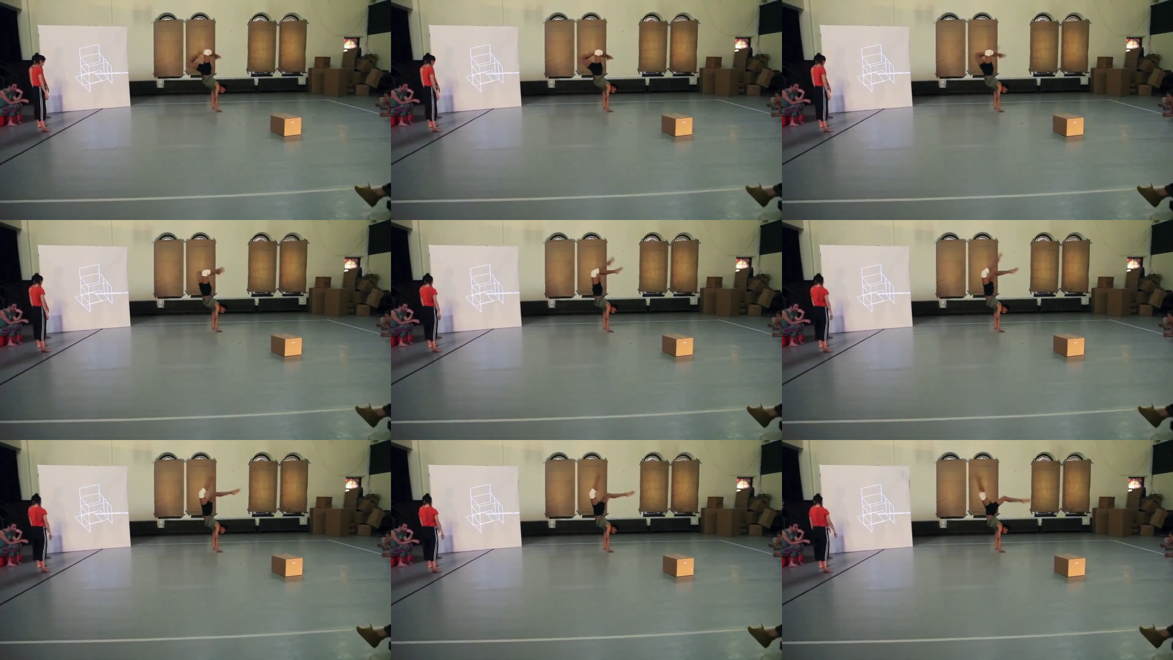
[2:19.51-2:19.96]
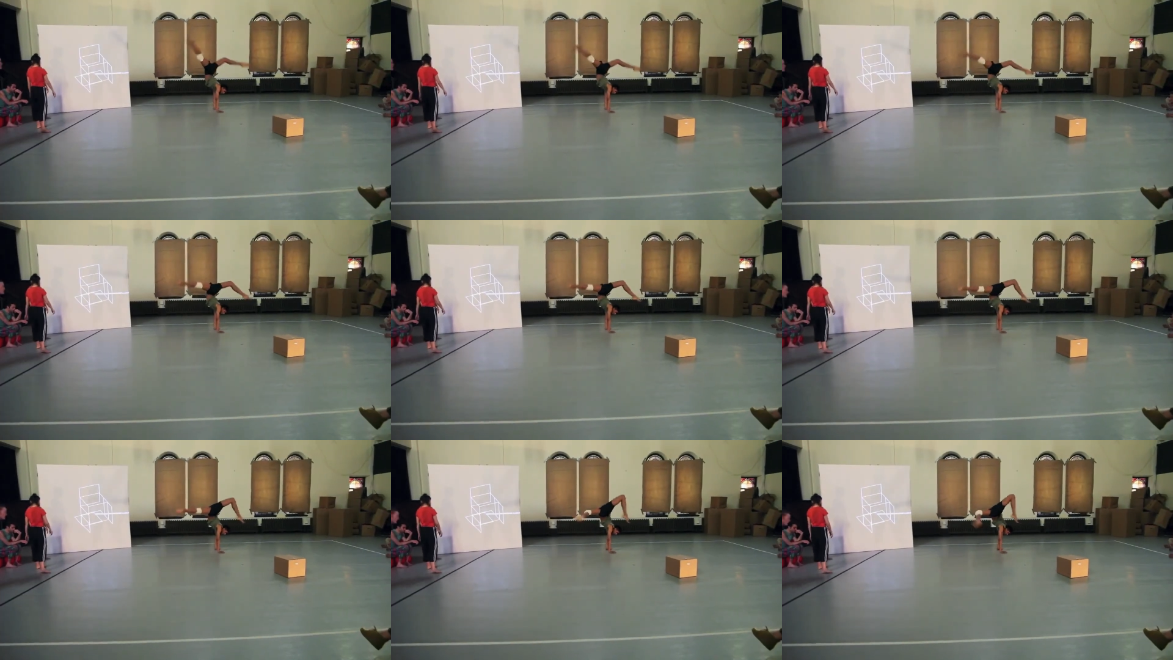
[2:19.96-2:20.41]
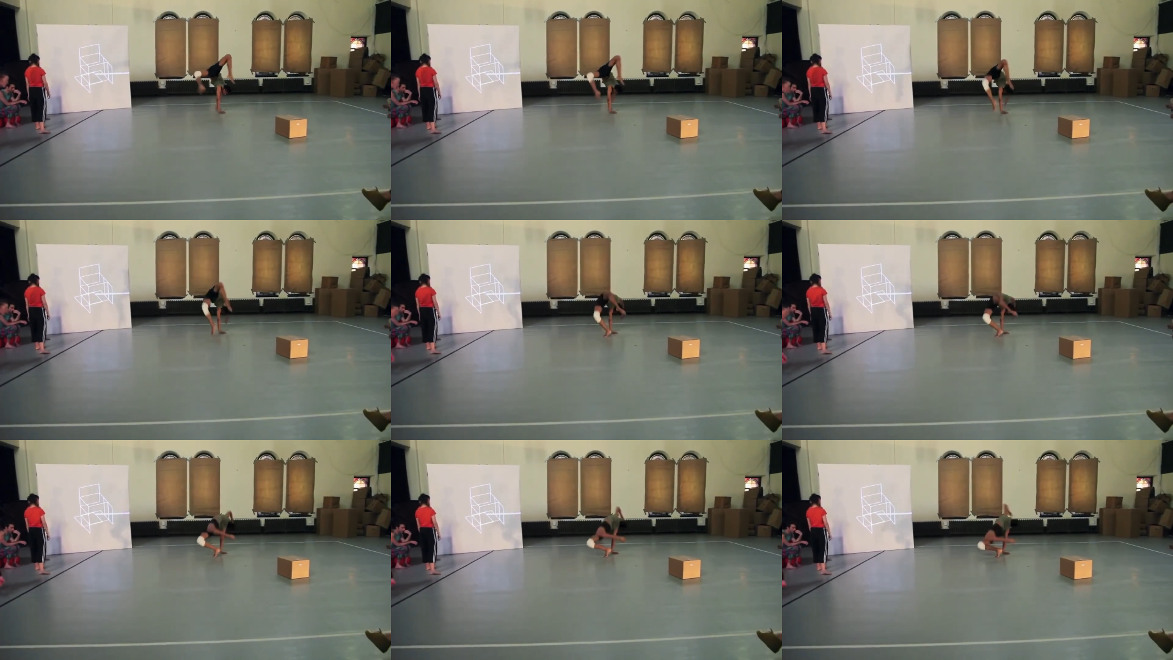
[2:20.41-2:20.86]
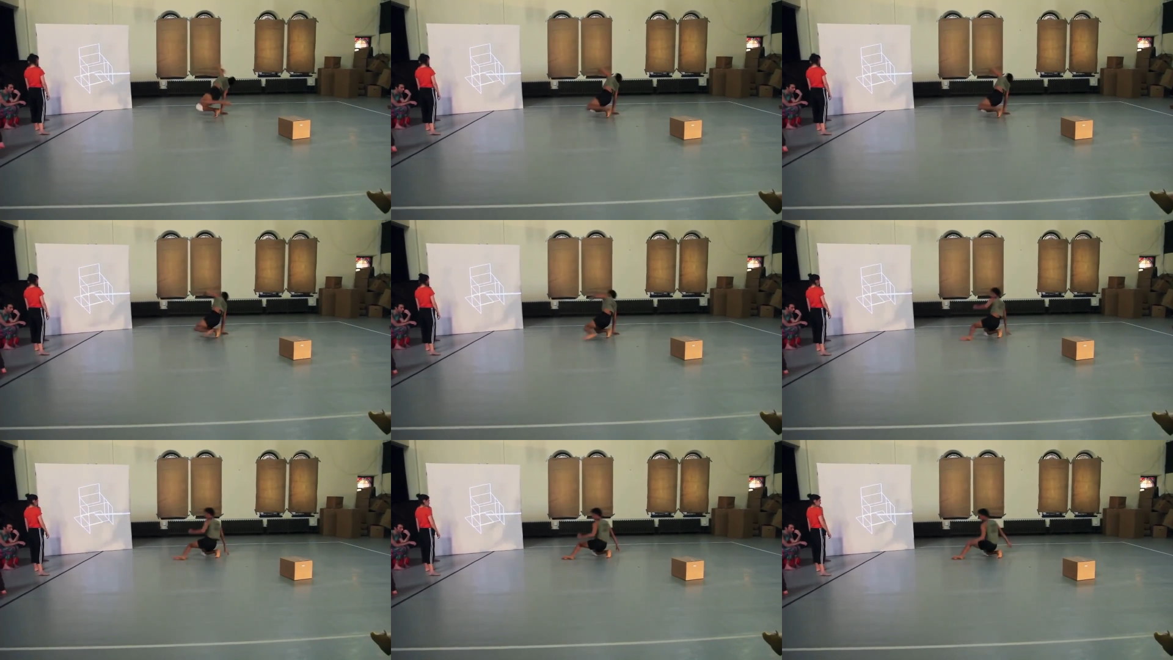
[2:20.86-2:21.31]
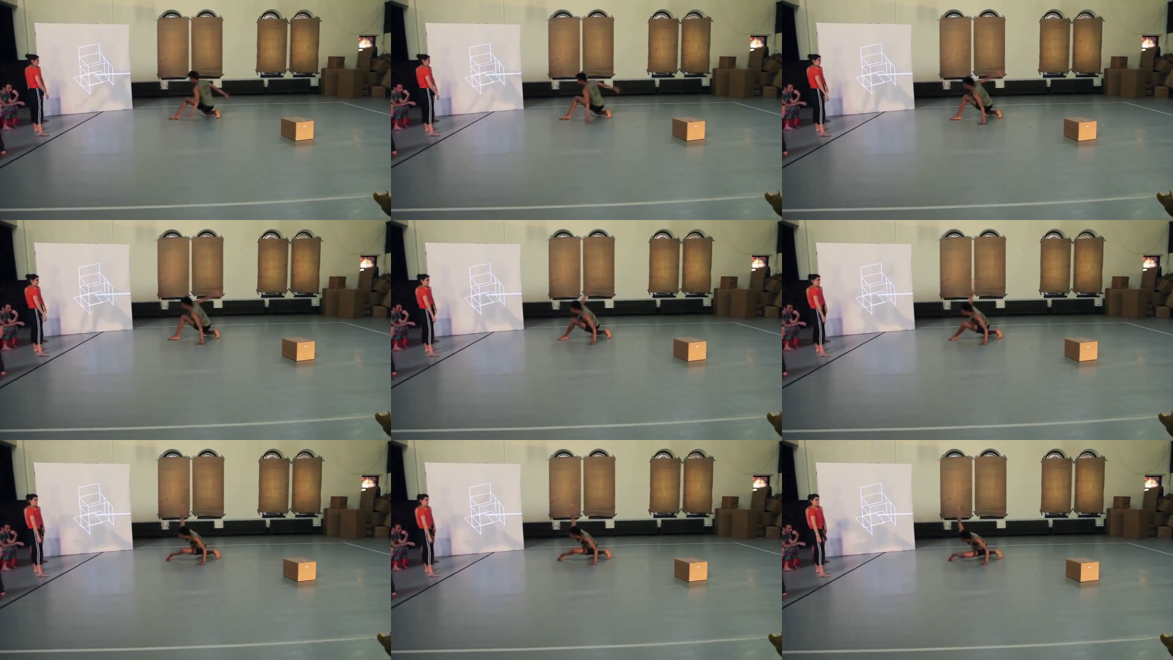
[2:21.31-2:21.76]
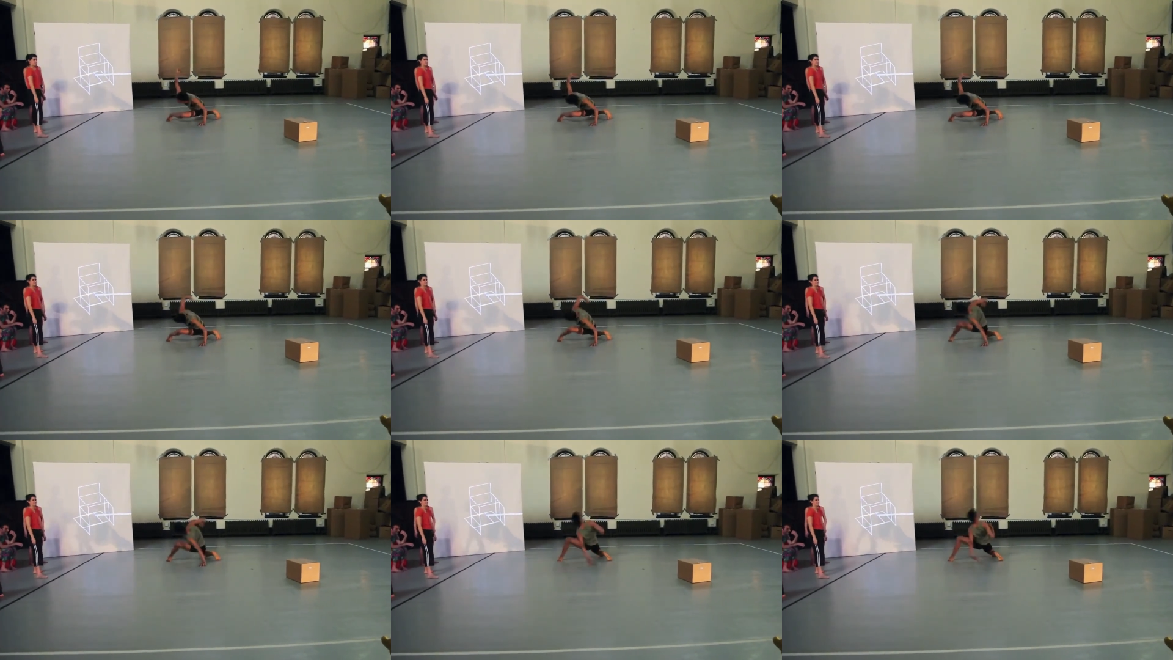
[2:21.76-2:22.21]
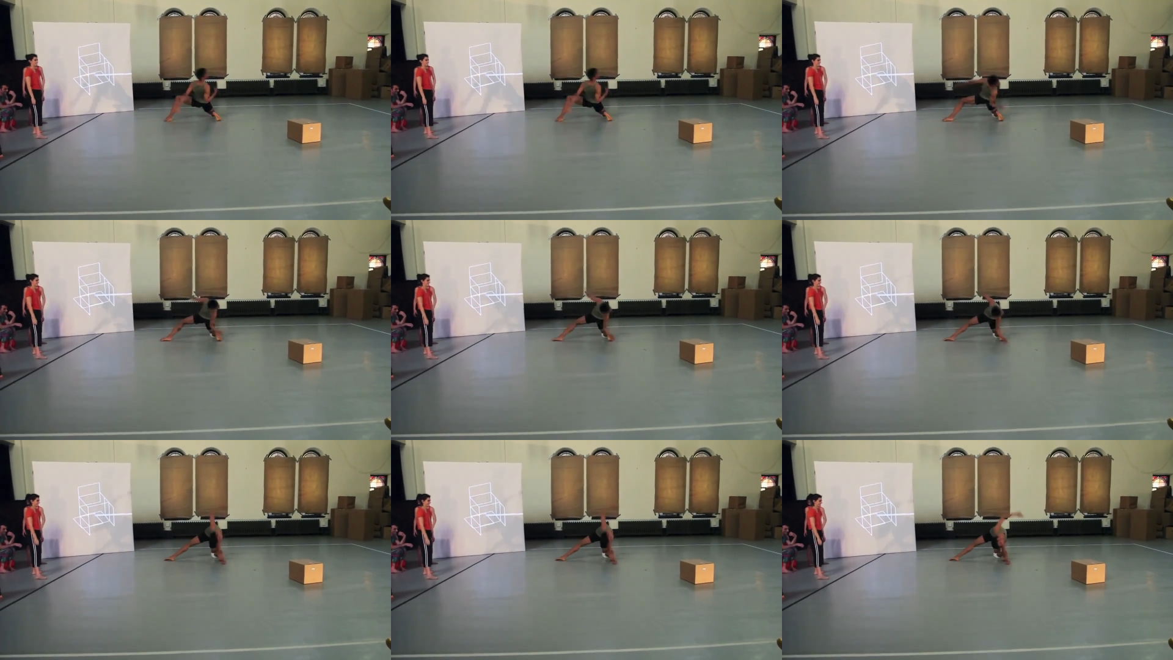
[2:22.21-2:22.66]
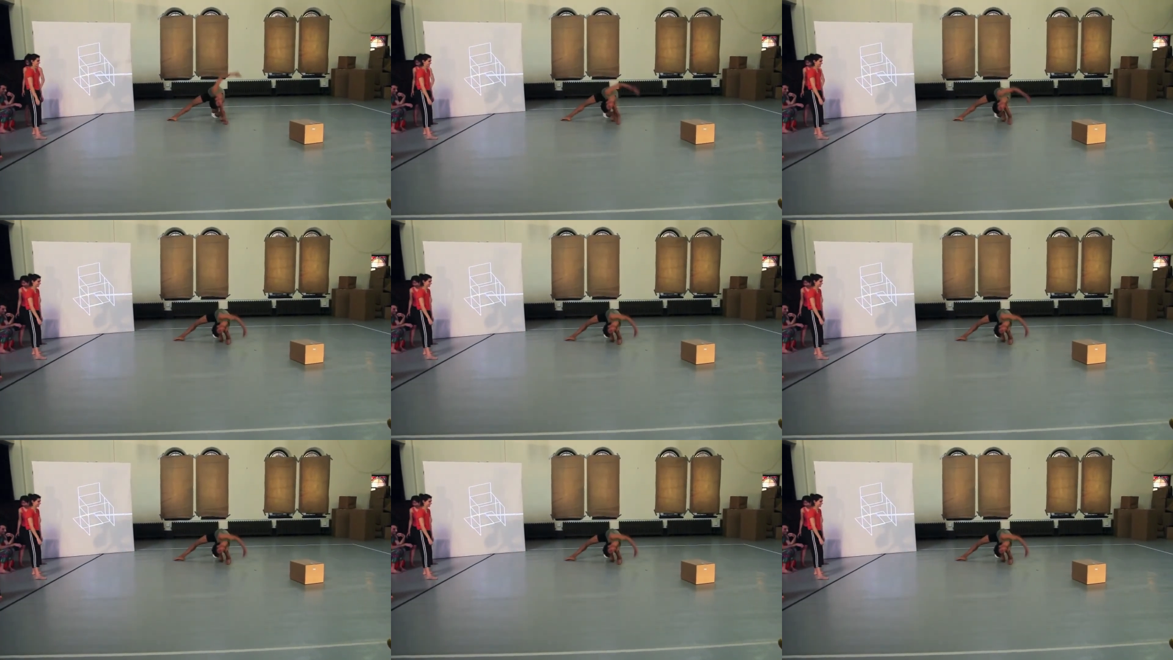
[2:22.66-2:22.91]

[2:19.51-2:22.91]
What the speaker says: (no speaker visible)